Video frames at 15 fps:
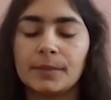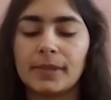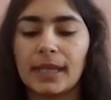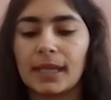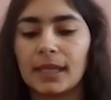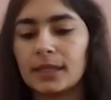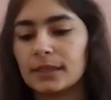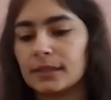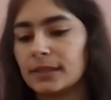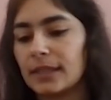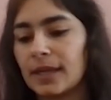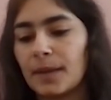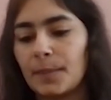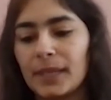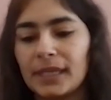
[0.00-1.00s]
Like
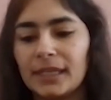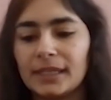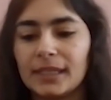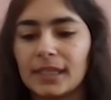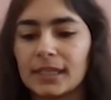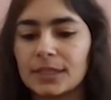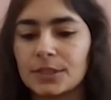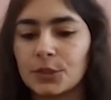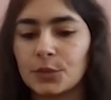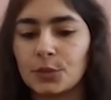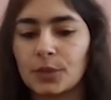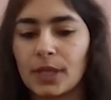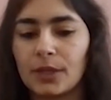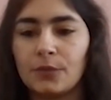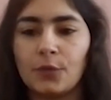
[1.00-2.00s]
there are many things
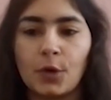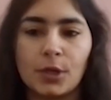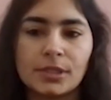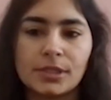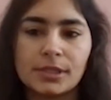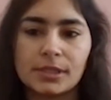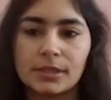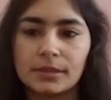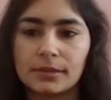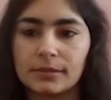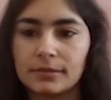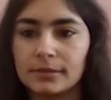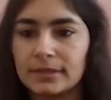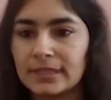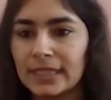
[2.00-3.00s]
you can watch
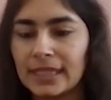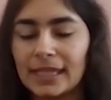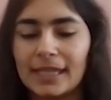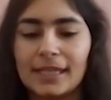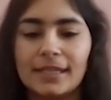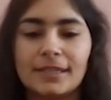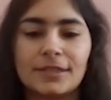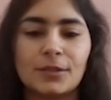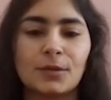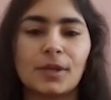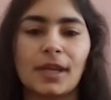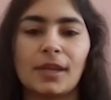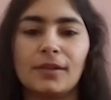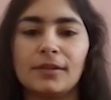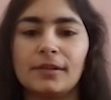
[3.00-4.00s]
series, you
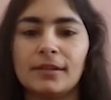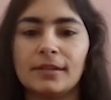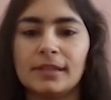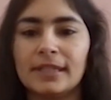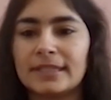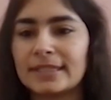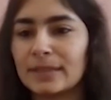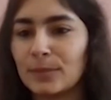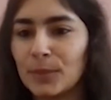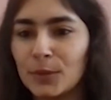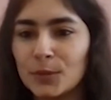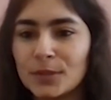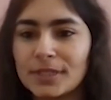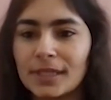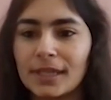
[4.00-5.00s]
can listen
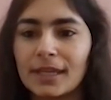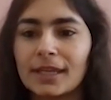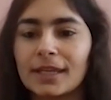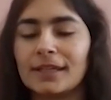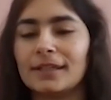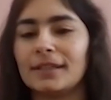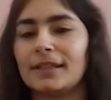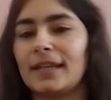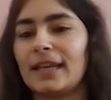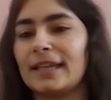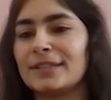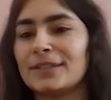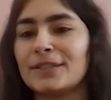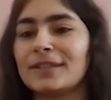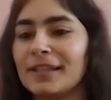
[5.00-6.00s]
music,
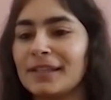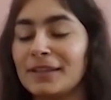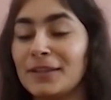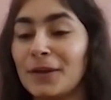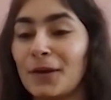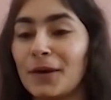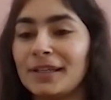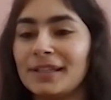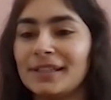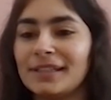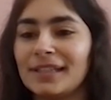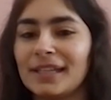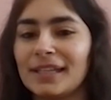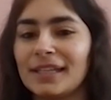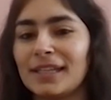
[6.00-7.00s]
as in your
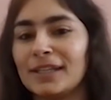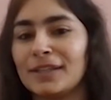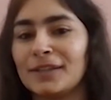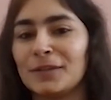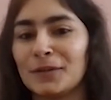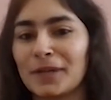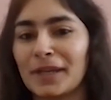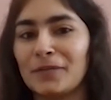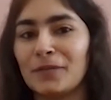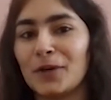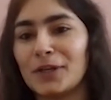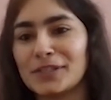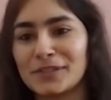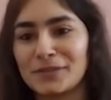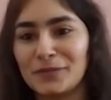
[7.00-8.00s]
thing you can
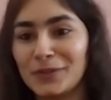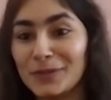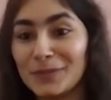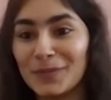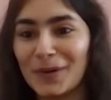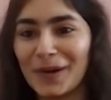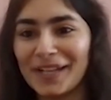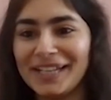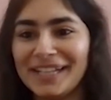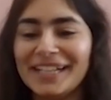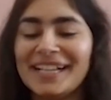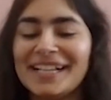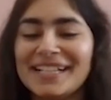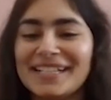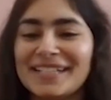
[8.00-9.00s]
watch football.
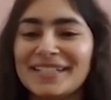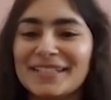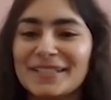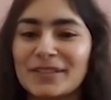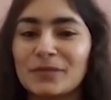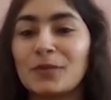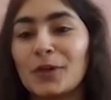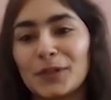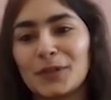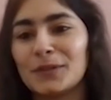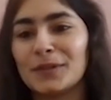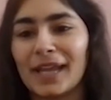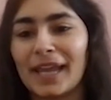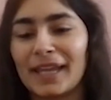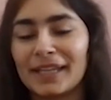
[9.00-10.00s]
So what
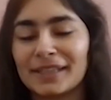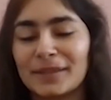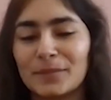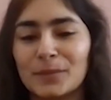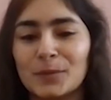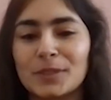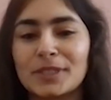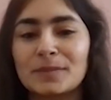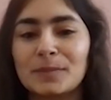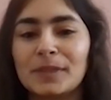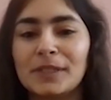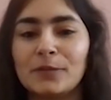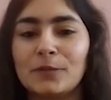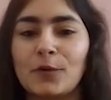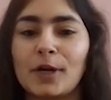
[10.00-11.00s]
you like the most,
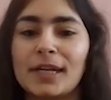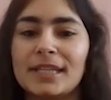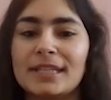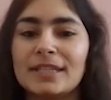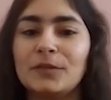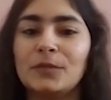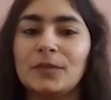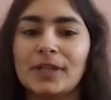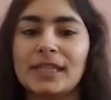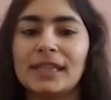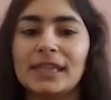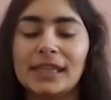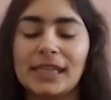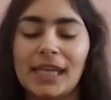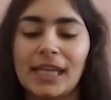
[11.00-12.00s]
but what is the
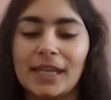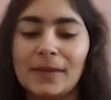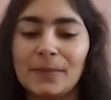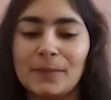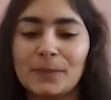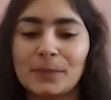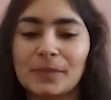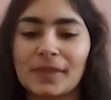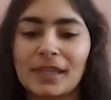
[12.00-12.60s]
one thing